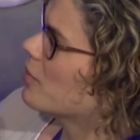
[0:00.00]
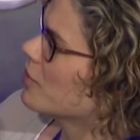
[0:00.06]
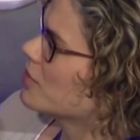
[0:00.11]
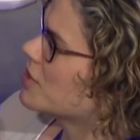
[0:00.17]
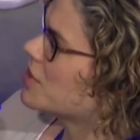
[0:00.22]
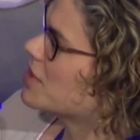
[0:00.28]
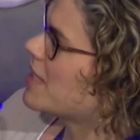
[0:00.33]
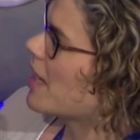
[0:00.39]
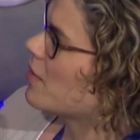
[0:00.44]

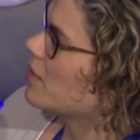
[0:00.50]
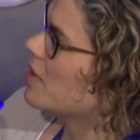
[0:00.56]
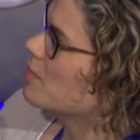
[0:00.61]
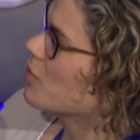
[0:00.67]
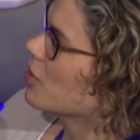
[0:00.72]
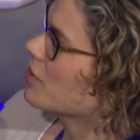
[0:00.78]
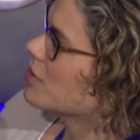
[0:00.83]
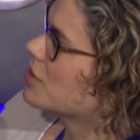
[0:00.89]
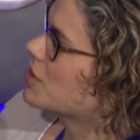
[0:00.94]
birch, downy
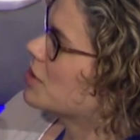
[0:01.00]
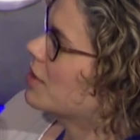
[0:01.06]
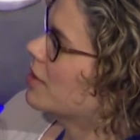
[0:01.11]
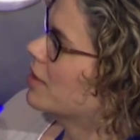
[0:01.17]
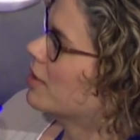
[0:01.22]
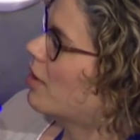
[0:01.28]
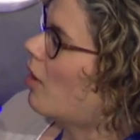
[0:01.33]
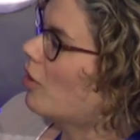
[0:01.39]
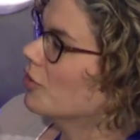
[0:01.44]
birch,
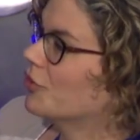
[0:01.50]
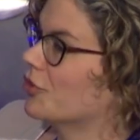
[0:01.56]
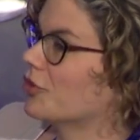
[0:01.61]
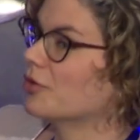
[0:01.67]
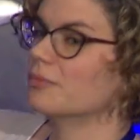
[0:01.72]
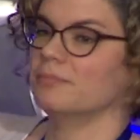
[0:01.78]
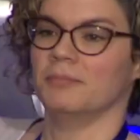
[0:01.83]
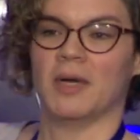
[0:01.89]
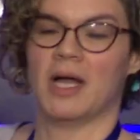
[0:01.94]

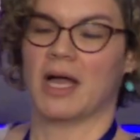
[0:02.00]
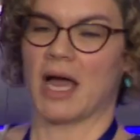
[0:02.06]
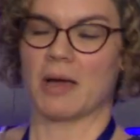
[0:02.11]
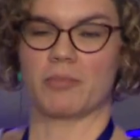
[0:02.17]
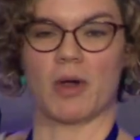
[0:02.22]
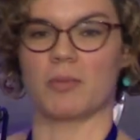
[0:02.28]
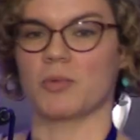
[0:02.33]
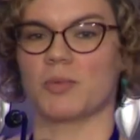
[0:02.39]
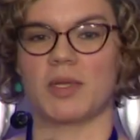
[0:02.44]
alder. I
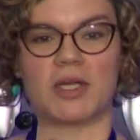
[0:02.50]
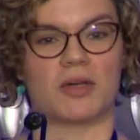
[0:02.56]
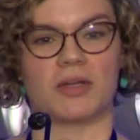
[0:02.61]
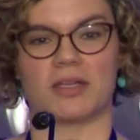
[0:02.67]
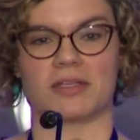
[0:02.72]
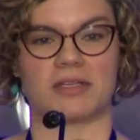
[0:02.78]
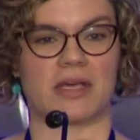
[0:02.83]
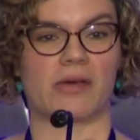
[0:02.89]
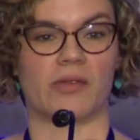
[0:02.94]
probably
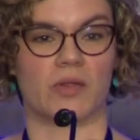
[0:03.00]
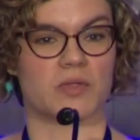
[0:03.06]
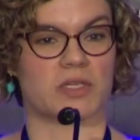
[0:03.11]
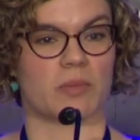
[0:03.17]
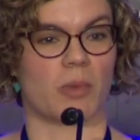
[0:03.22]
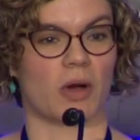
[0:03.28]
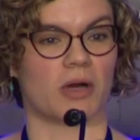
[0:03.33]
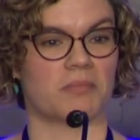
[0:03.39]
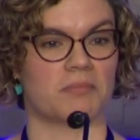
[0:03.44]
couldn't tell those
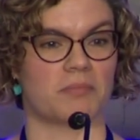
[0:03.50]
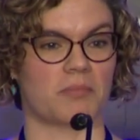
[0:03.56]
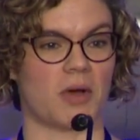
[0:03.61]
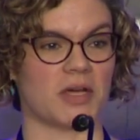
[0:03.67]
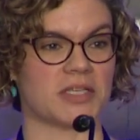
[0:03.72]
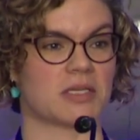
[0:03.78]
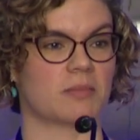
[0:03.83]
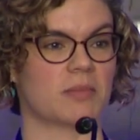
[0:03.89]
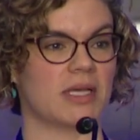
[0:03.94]
apart.
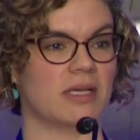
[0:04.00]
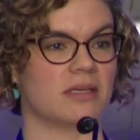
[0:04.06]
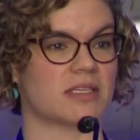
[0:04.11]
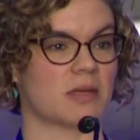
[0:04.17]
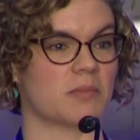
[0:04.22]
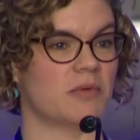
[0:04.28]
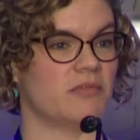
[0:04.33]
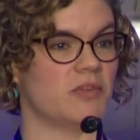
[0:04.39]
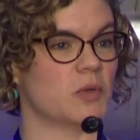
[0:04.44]
Possibly
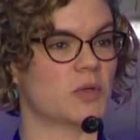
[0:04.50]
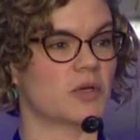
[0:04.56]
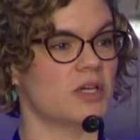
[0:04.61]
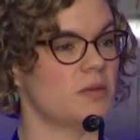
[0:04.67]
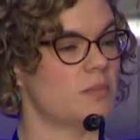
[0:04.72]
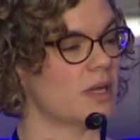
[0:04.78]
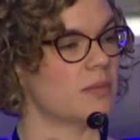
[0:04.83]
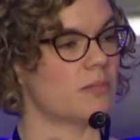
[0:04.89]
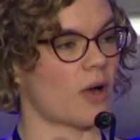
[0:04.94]
some of you
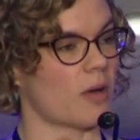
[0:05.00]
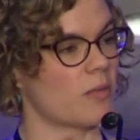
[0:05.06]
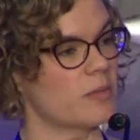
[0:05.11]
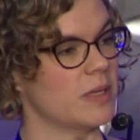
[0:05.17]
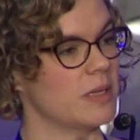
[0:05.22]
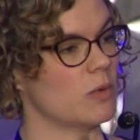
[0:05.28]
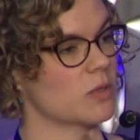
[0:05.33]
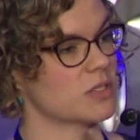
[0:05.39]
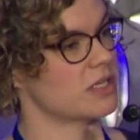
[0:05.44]
could, but
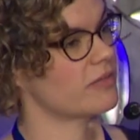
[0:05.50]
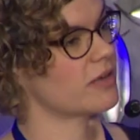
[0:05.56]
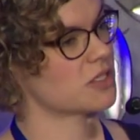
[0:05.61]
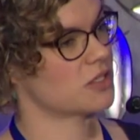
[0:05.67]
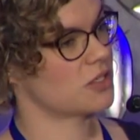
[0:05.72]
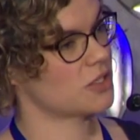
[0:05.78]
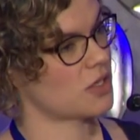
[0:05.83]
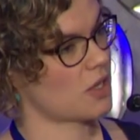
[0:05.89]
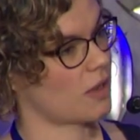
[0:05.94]
probably most of us
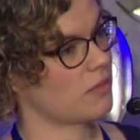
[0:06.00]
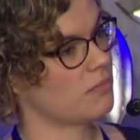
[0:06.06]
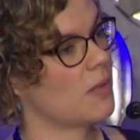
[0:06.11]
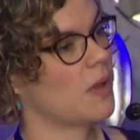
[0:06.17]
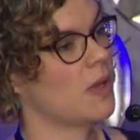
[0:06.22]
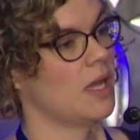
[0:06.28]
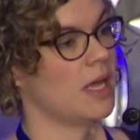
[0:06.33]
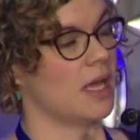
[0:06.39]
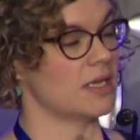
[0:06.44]
could not.
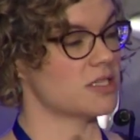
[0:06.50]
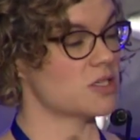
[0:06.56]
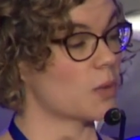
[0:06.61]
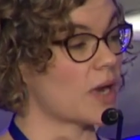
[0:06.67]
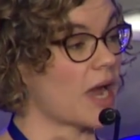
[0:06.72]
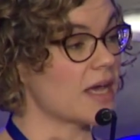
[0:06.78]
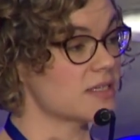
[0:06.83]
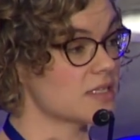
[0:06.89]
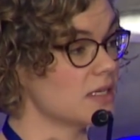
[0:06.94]
And so
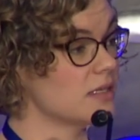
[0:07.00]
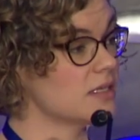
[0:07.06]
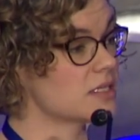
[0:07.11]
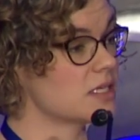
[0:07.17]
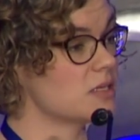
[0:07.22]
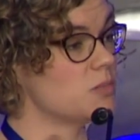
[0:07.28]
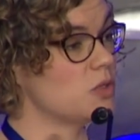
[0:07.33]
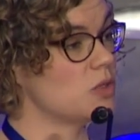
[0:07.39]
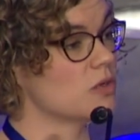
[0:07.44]
we're asking this
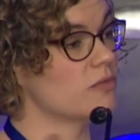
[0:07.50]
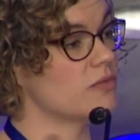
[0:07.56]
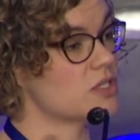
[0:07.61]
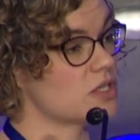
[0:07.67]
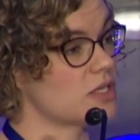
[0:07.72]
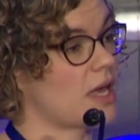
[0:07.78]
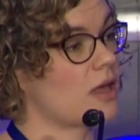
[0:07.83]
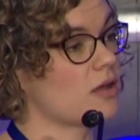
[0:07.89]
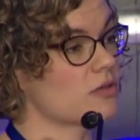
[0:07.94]
computer
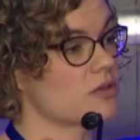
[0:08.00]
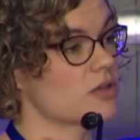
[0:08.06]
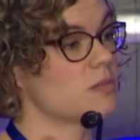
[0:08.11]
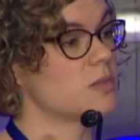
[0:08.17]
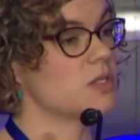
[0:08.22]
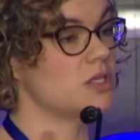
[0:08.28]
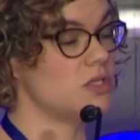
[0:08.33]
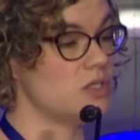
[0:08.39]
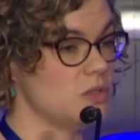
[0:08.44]
vision algorithm
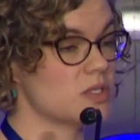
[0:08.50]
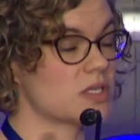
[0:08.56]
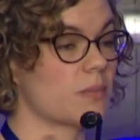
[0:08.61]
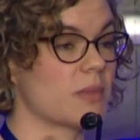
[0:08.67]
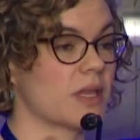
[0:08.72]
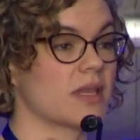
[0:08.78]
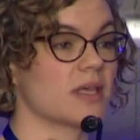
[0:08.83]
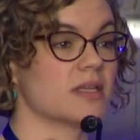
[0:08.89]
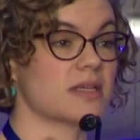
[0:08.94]
to do
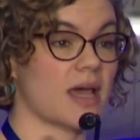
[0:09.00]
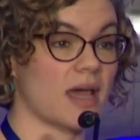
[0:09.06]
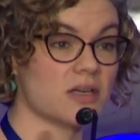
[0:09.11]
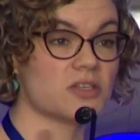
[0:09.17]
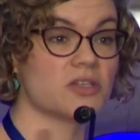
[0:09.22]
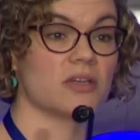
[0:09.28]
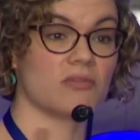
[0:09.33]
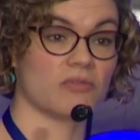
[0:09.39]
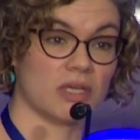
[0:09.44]
something that's
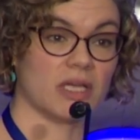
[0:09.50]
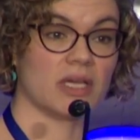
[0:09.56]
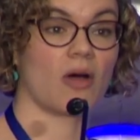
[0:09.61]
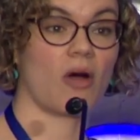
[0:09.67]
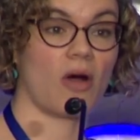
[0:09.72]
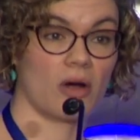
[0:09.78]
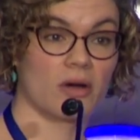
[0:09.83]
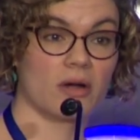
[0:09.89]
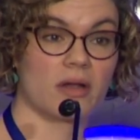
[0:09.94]
actually really
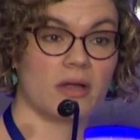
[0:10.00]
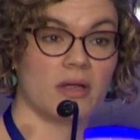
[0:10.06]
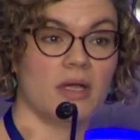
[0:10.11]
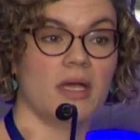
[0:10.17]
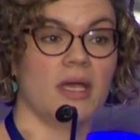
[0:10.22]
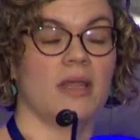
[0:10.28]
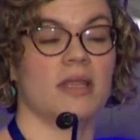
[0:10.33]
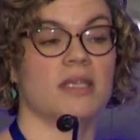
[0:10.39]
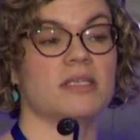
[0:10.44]
hard.
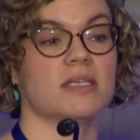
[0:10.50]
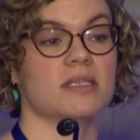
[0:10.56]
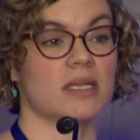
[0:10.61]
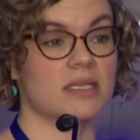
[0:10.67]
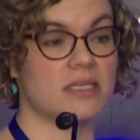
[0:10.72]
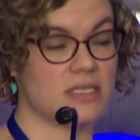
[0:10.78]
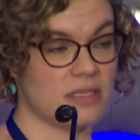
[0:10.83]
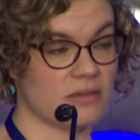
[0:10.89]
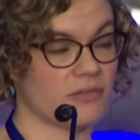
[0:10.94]
This is a
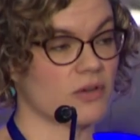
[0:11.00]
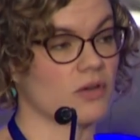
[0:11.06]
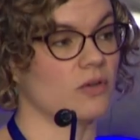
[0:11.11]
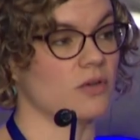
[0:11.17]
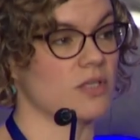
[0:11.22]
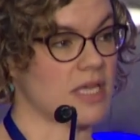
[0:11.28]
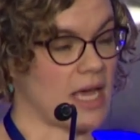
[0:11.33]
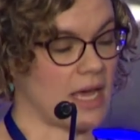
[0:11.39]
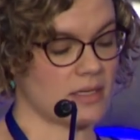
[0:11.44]

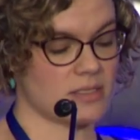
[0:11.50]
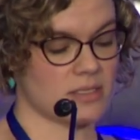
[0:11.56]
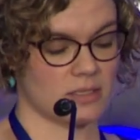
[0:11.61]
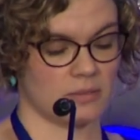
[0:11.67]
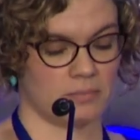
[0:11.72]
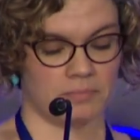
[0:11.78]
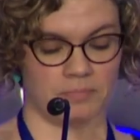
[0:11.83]
difficult task